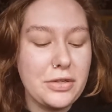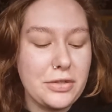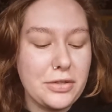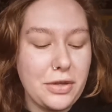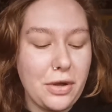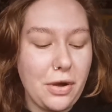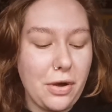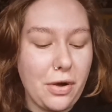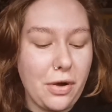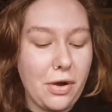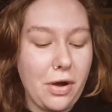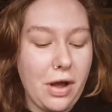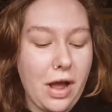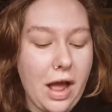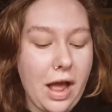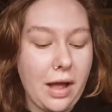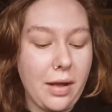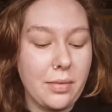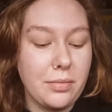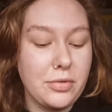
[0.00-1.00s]
So
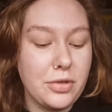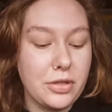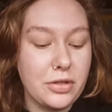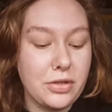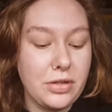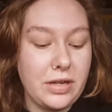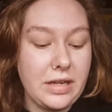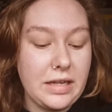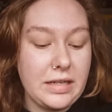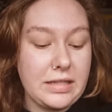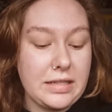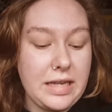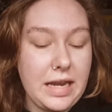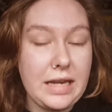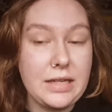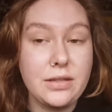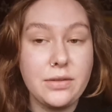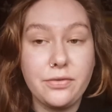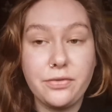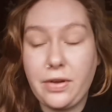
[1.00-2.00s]
I'm just going to
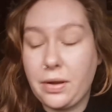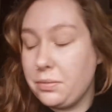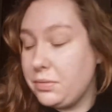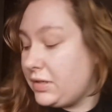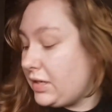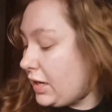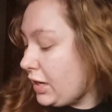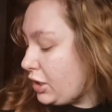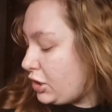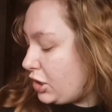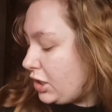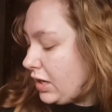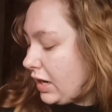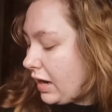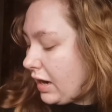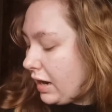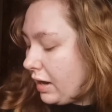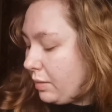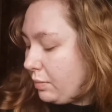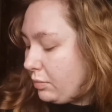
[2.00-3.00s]
take some foundation
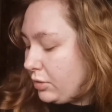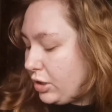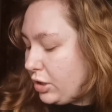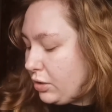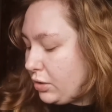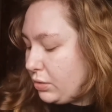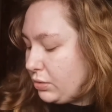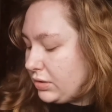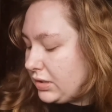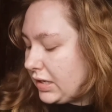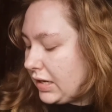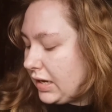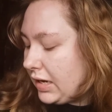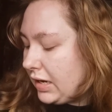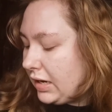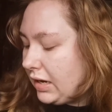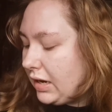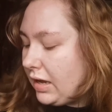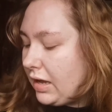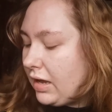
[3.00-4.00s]
and I'm
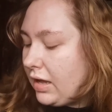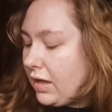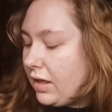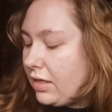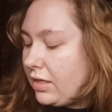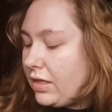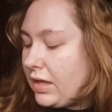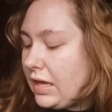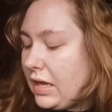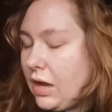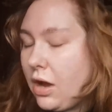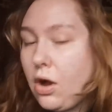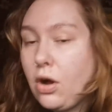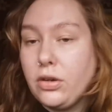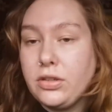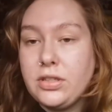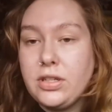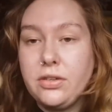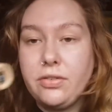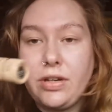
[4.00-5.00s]
using the
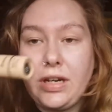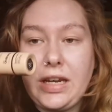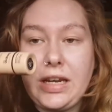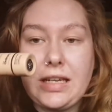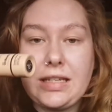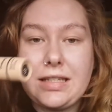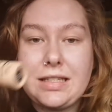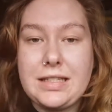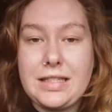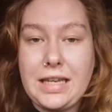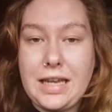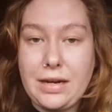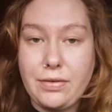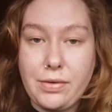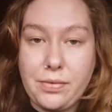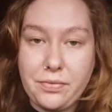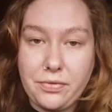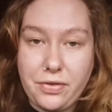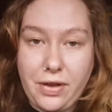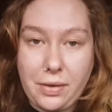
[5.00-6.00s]
Ordinary
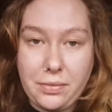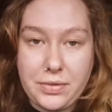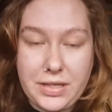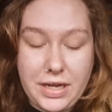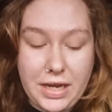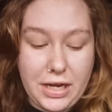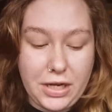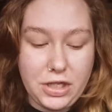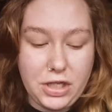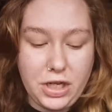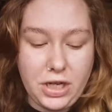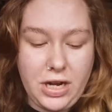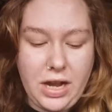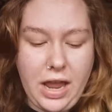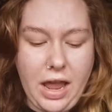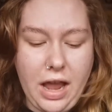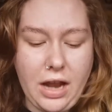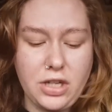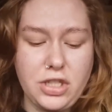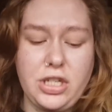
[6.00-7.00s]
Serum Foundation.
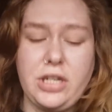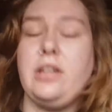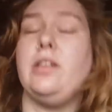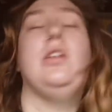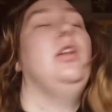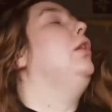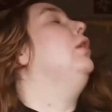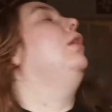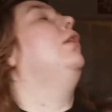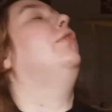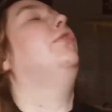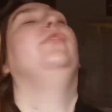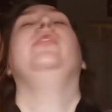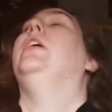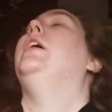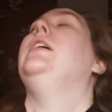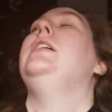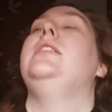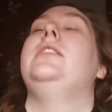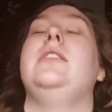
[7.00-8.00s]
I actually love
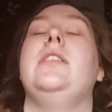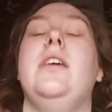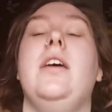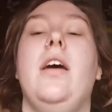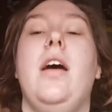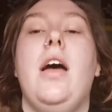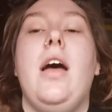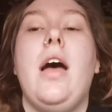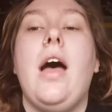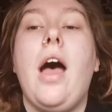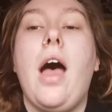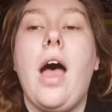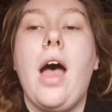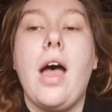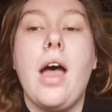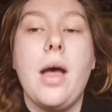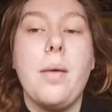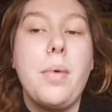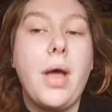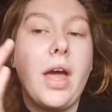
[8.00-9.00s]
this.
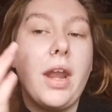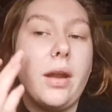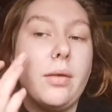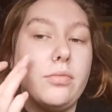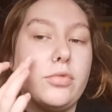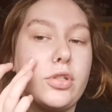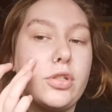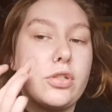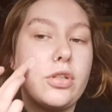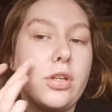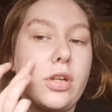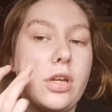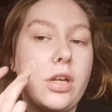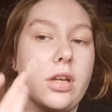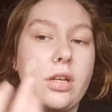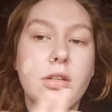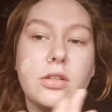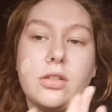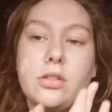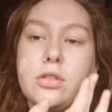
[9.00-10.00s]
And I'm just
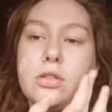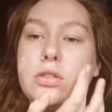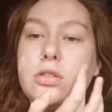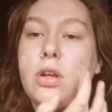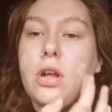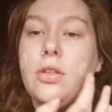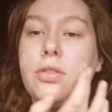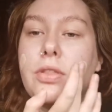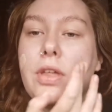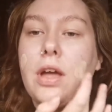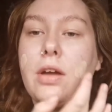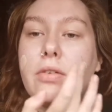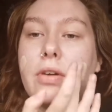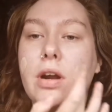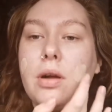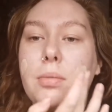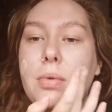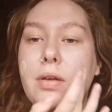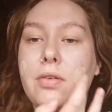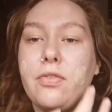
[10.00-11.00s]
gonna dot that
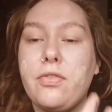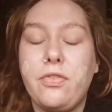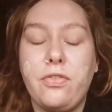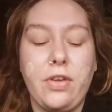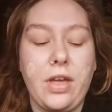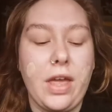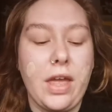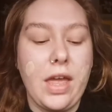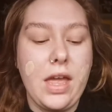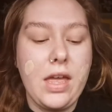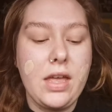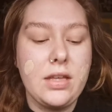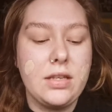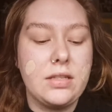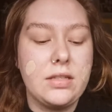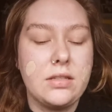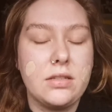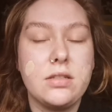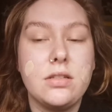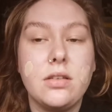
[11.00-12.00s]
around my
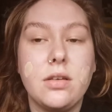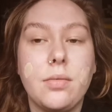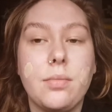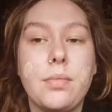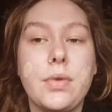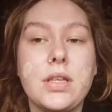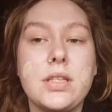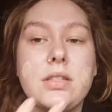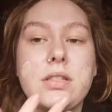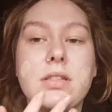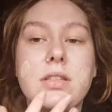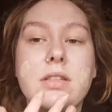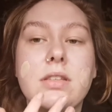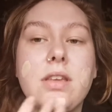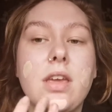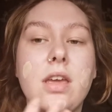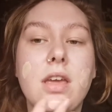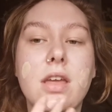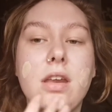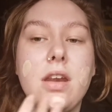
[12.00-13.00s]
face, my
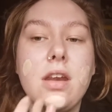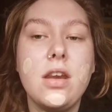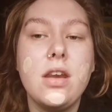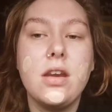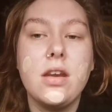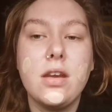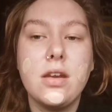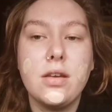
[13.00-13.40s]
skin.